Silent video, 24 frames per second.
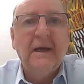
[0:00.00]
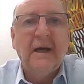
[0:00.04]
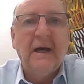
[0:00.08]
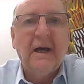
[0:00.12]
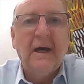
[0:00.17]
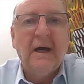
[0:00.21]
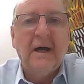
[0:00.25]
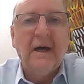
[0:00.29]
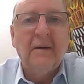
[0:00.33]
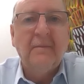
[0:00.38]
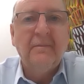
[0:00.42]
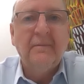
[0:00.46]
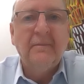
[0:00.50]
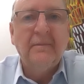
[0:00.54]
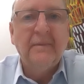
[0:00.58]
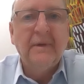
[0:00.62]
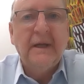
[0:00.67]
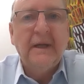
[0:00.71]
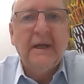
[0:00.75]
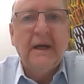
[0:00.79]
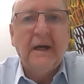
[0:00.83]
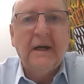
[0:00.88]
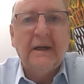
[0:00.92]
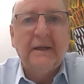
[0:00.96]

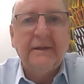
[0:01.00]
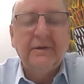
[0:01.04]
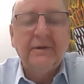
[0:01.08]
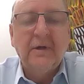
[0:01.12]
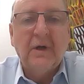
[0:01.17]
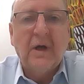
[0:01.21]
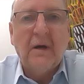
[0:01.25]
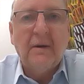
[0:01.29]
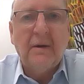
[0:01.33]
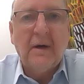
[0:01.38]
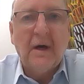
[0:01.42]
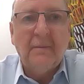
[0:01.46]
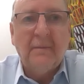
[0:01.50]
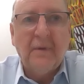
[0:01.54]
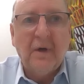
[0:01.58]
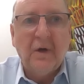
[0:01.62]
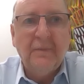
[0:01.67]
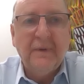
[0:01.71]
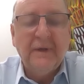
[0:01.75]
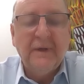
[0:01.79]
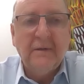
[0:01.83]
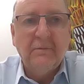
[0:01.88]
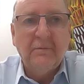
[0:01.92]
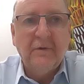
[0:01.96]
You know, I'm
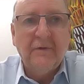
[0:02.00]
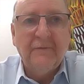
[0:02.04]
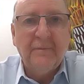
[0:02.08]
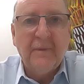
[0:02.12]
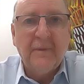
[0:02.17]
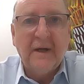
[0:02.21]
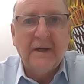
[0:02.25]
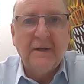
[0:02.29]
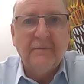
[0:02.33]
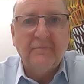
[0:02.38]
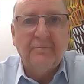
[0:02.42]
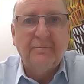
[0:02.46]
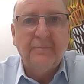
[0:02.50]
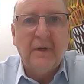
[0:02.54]
hoping that we've made